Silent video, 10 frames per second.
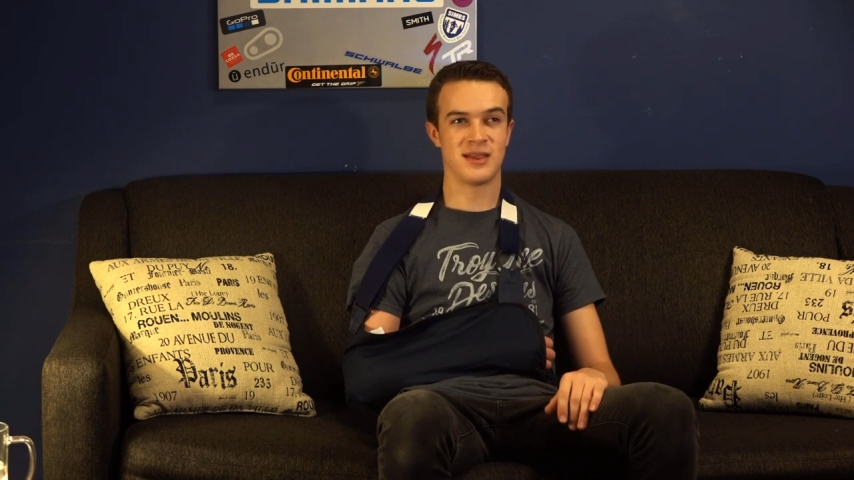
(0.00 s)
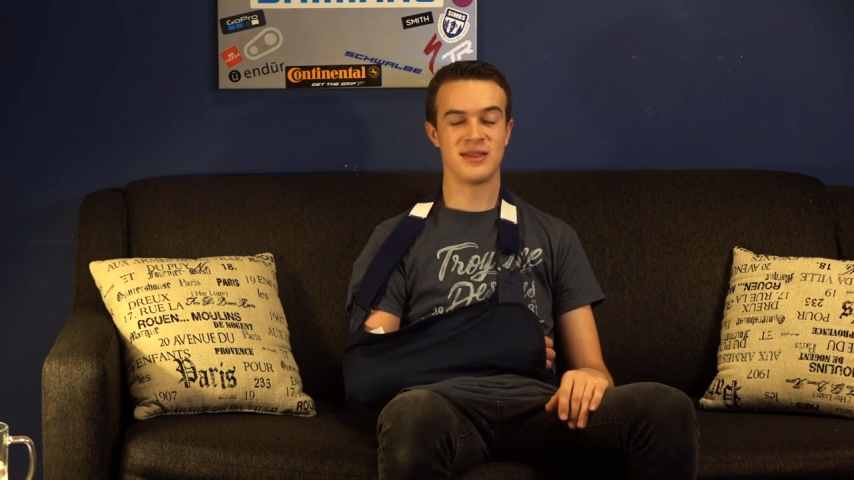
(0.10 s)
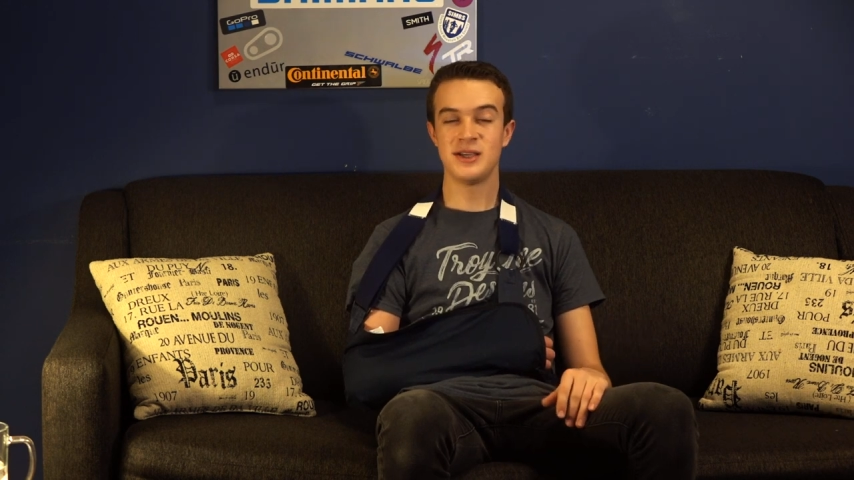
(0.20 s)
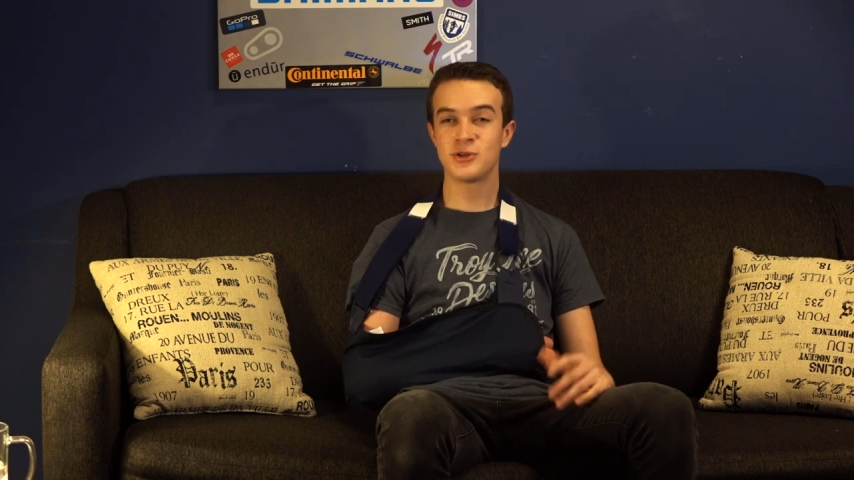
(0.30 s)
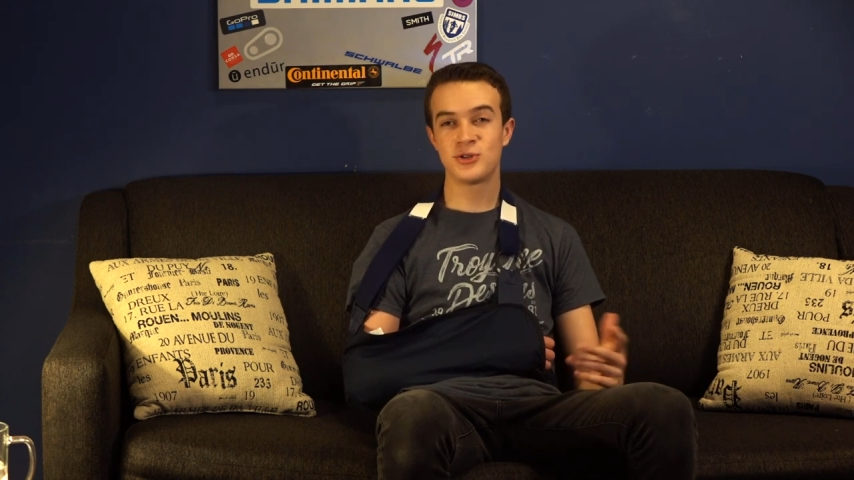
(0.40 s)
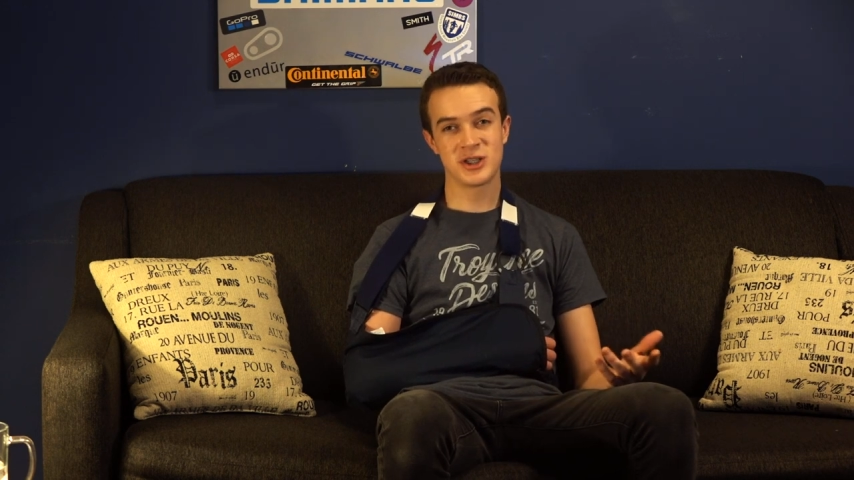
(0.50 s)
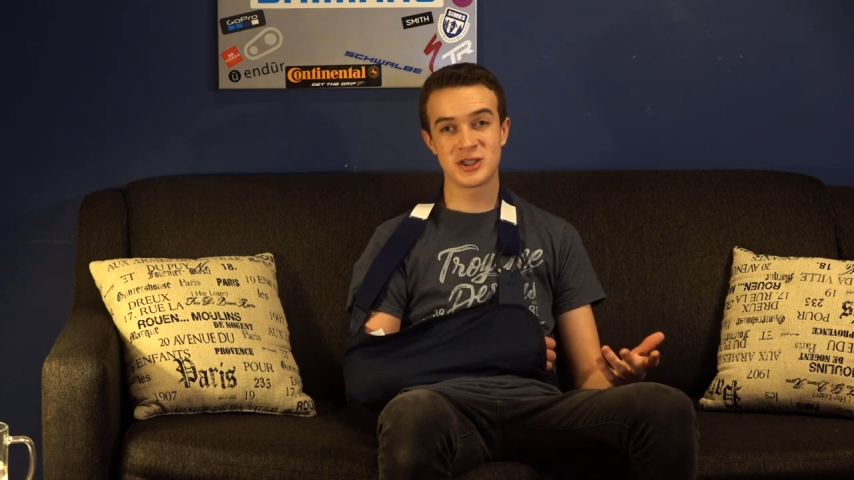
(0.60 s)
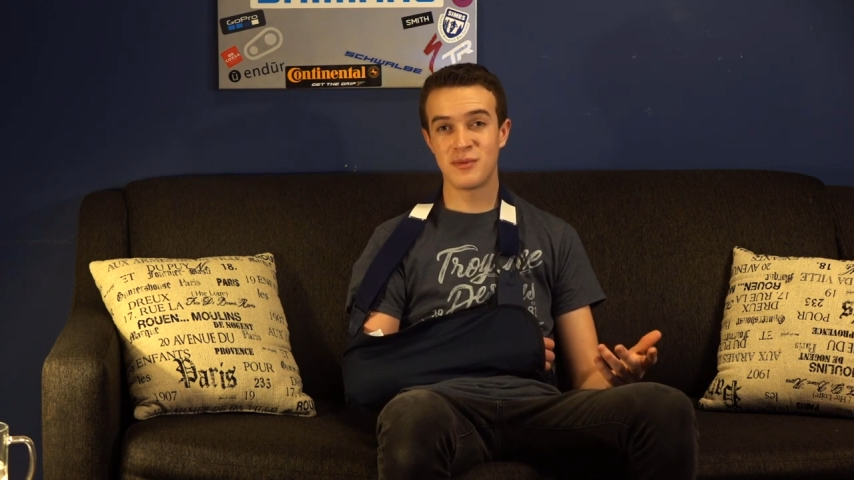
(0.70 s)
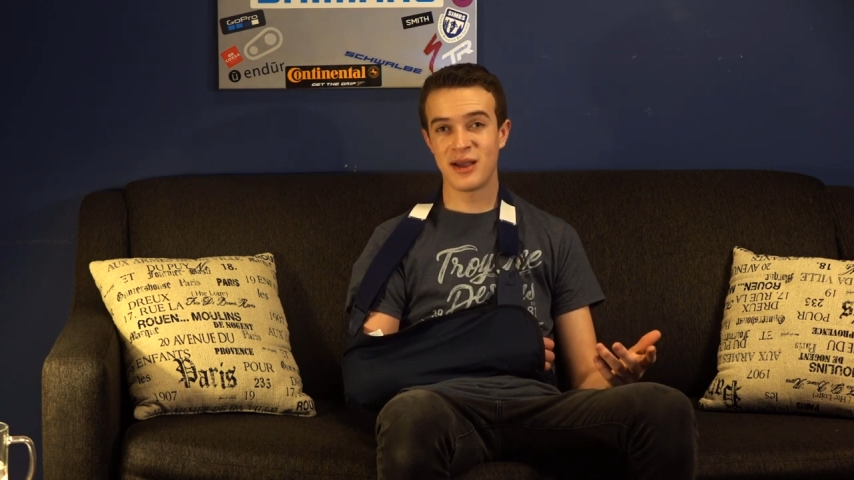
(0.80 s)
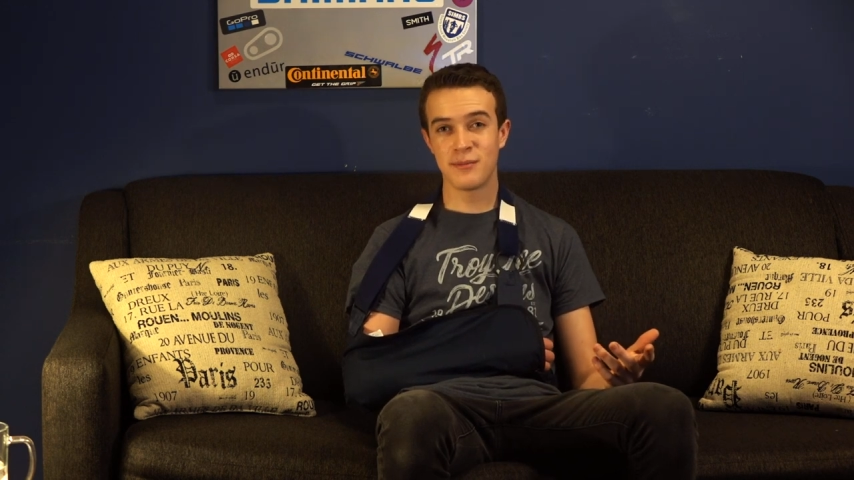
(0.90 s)
that these are
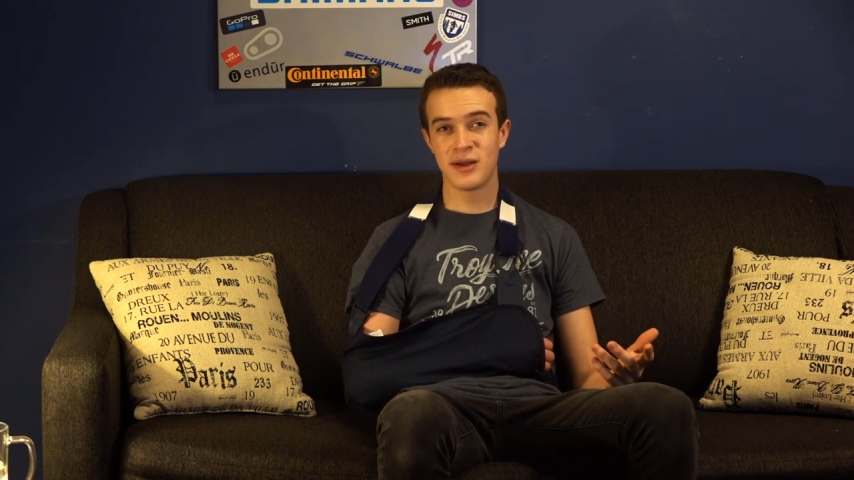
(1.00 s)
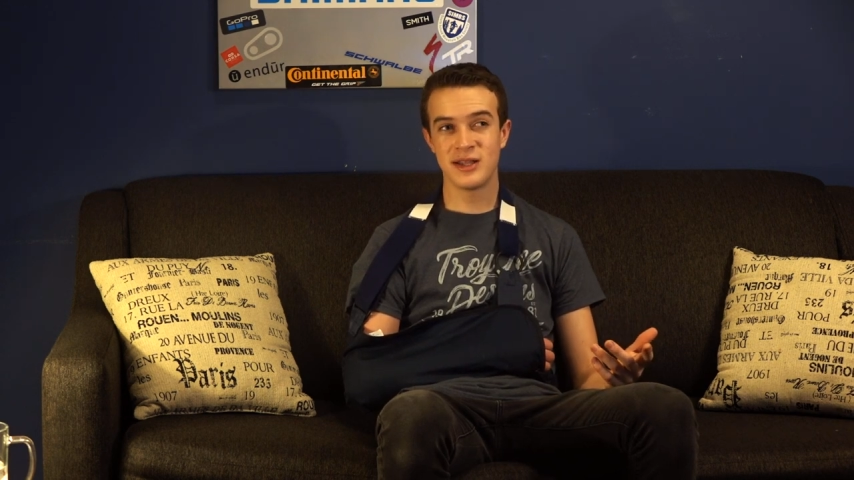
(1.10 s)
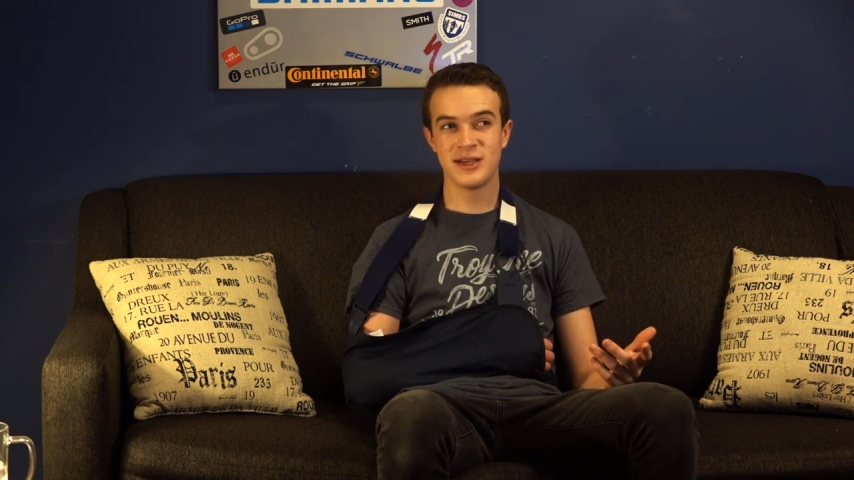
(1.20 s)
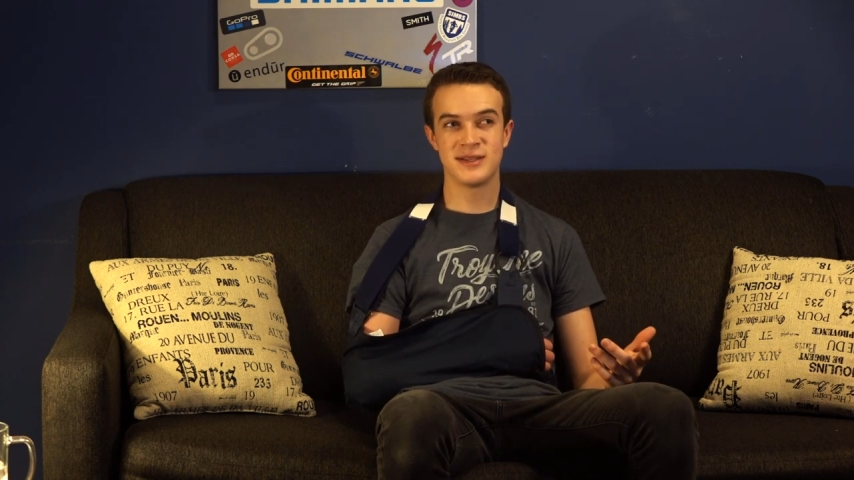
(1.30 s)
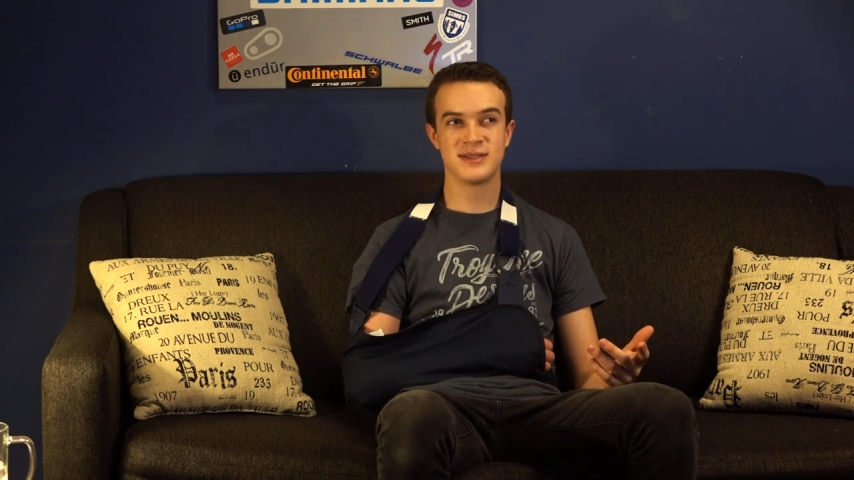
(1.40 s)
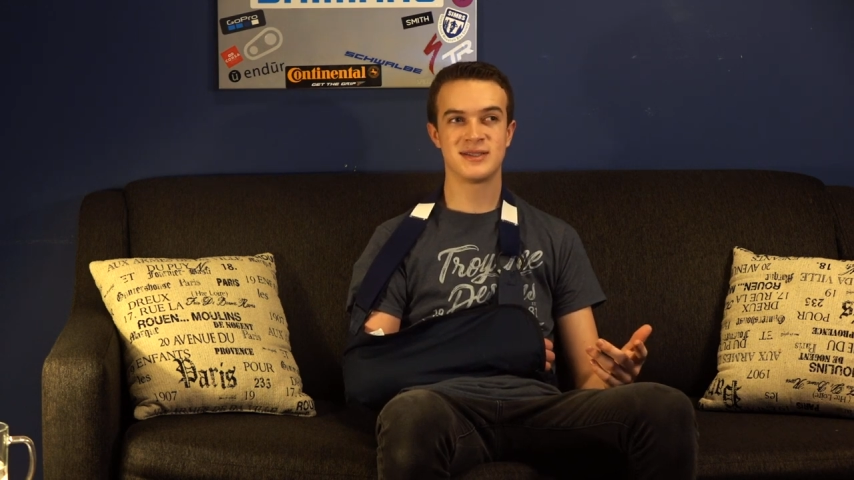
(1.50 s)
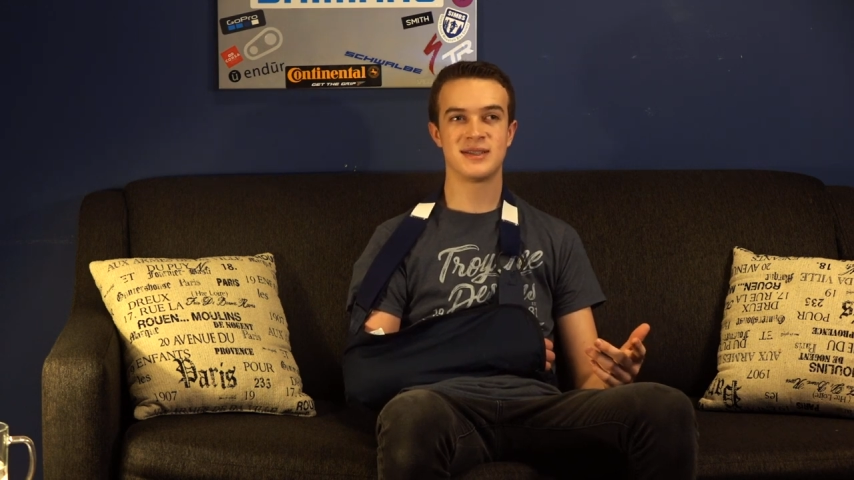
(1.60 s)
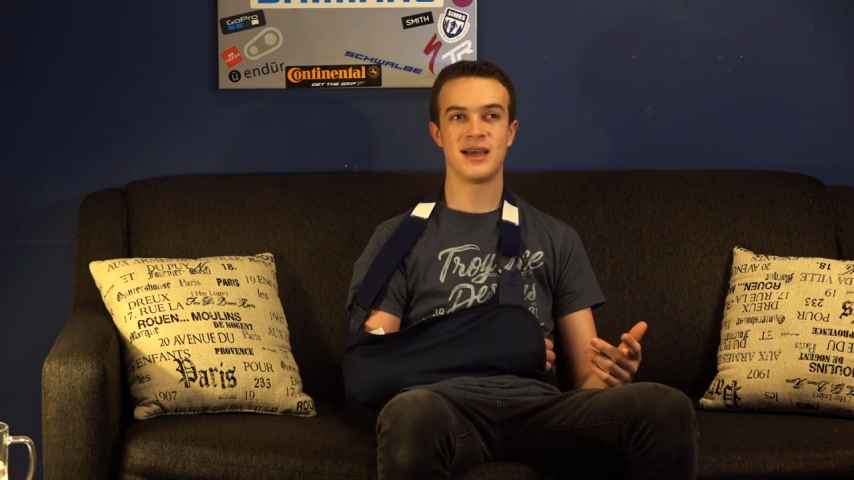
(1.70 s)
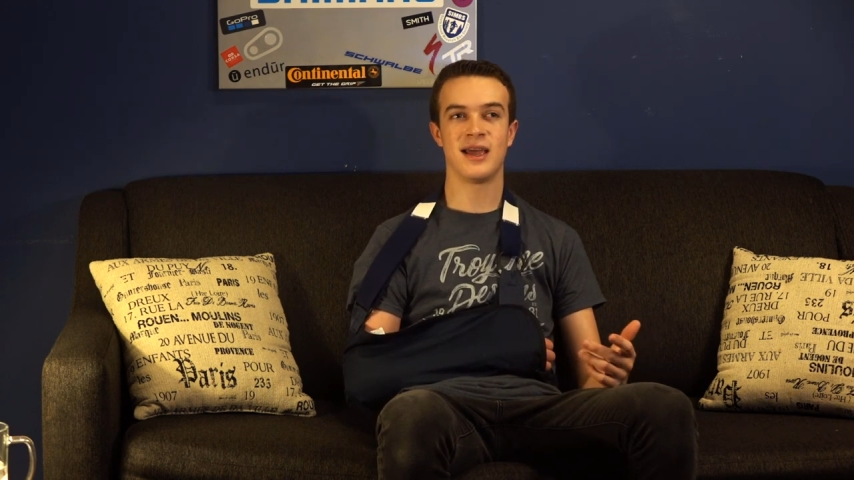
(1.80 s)
just my opinions